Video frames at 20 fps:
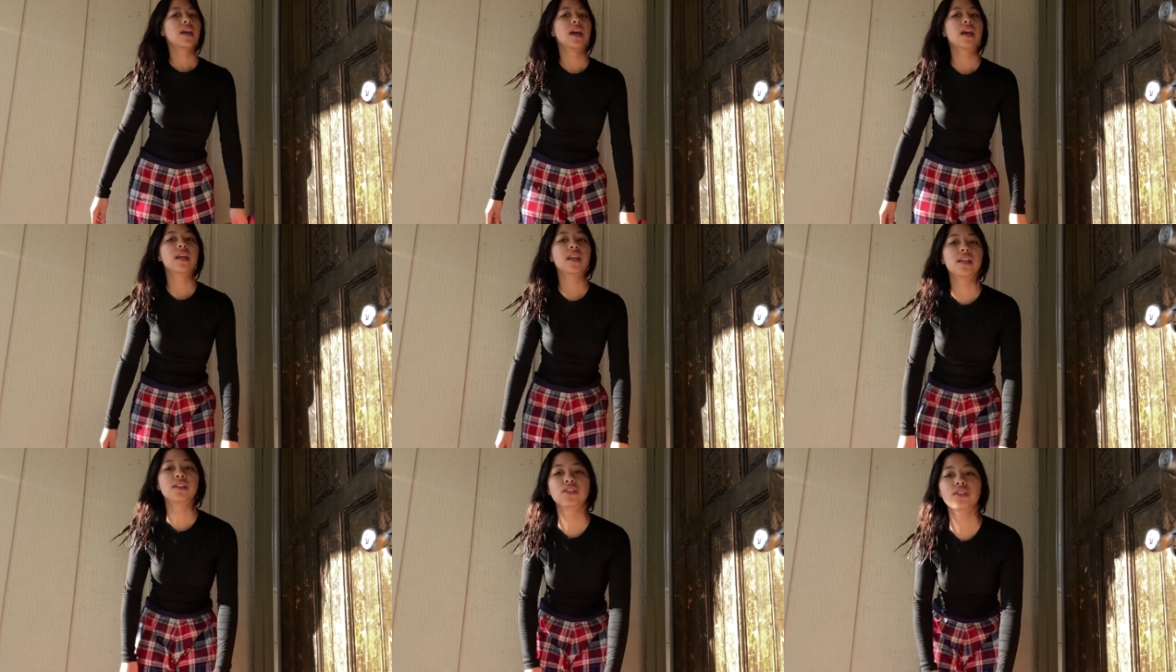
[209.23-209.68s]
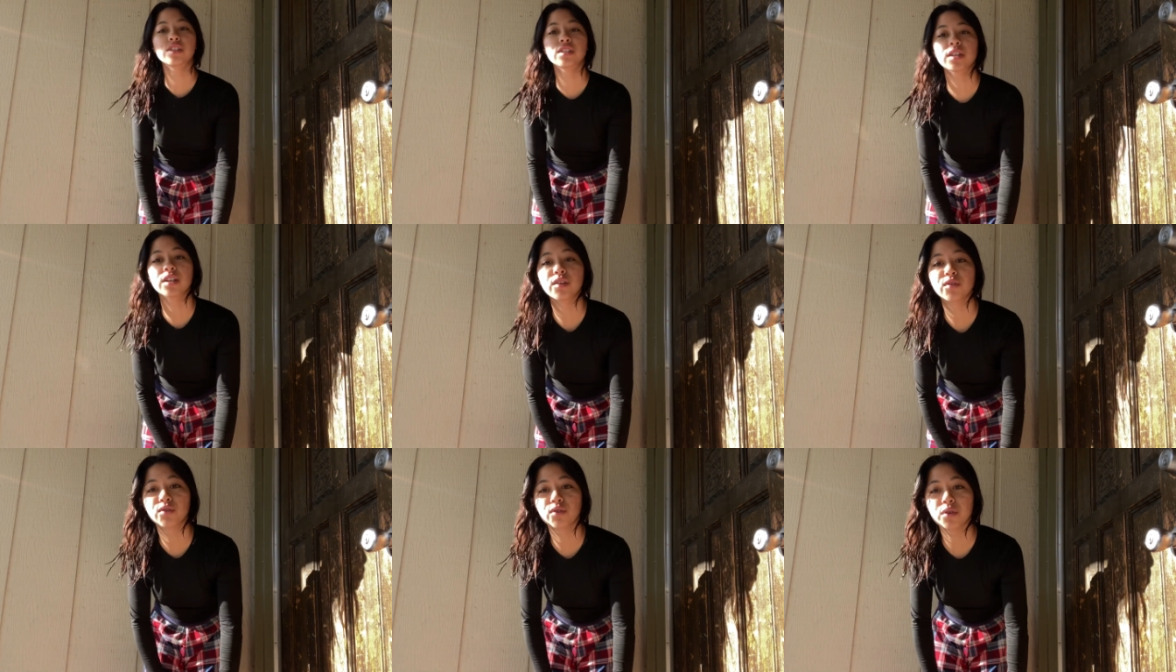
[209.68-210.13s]
I just
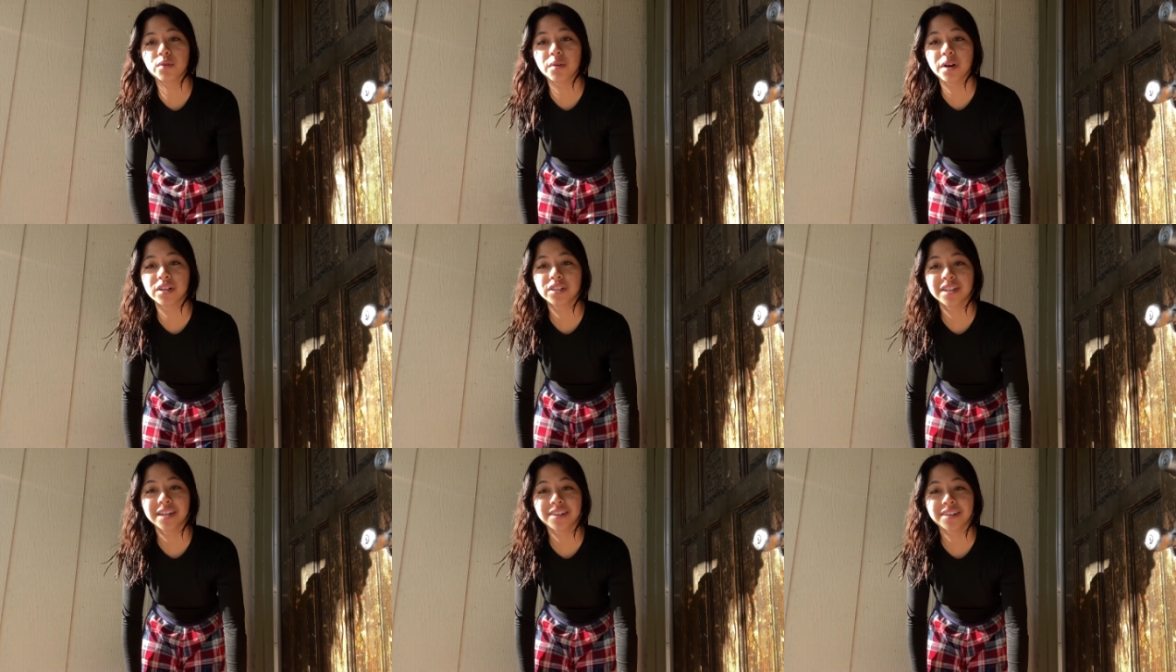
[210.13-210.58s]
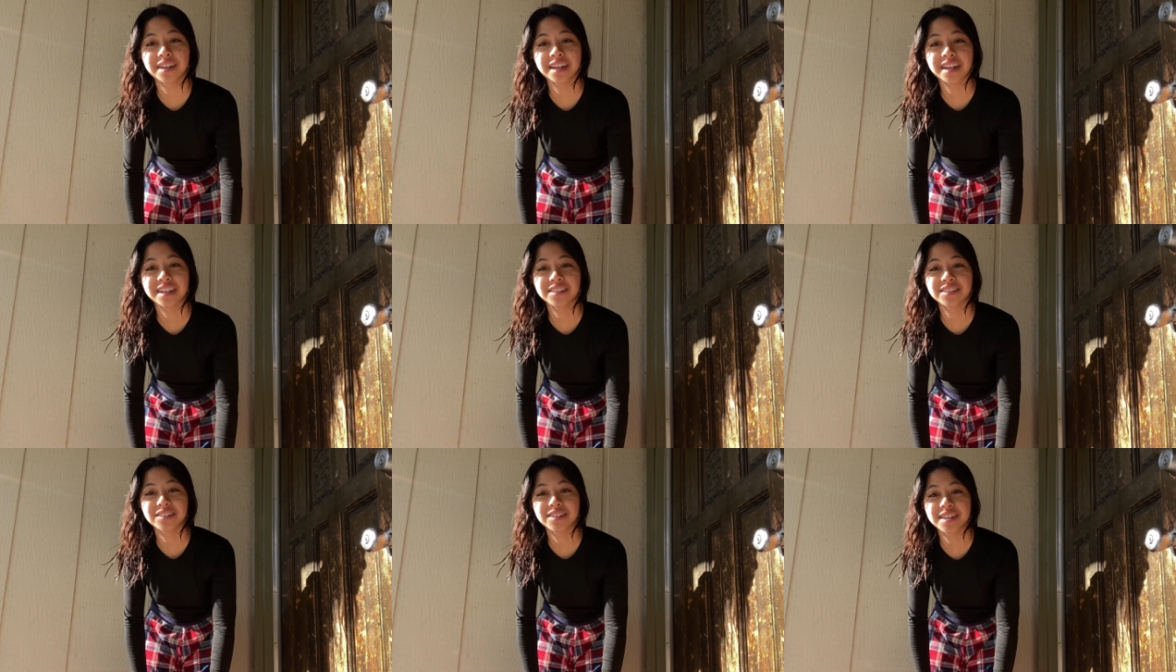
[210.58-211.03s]
did a full wash hair
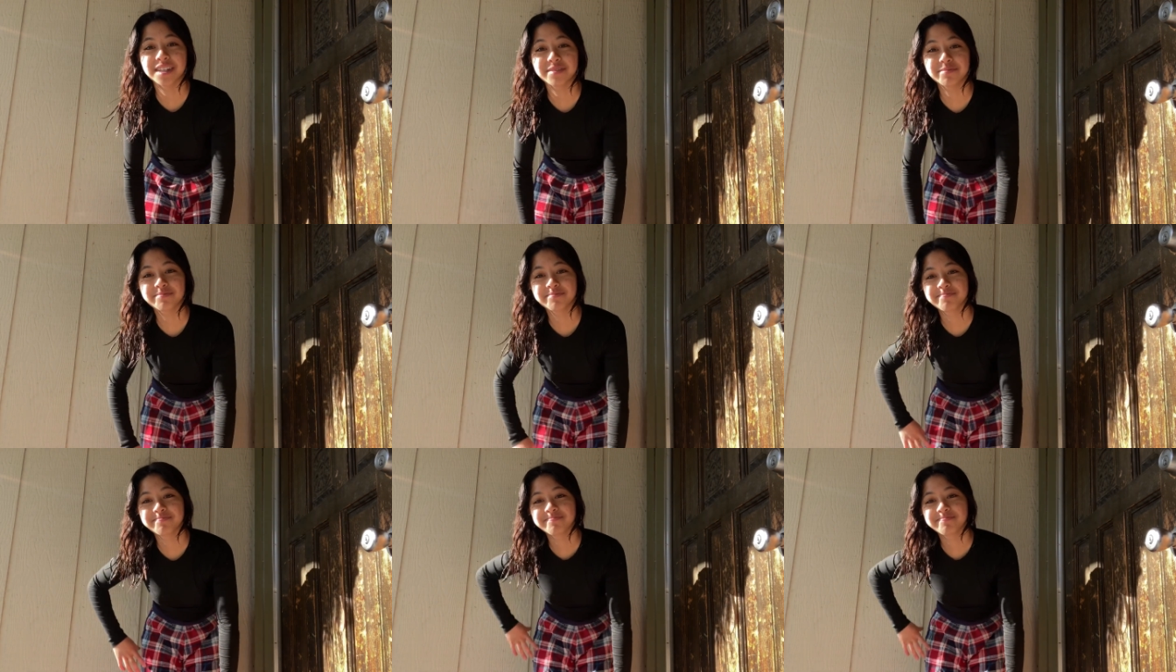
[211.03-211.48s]
yesterday.